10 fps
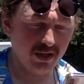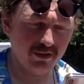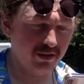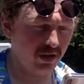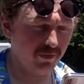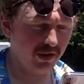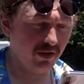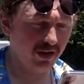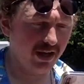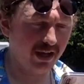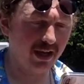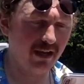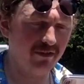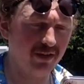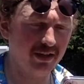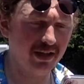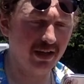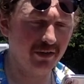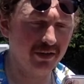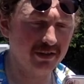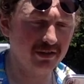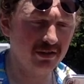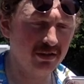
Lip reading: No, they don't. I can't find it anyways.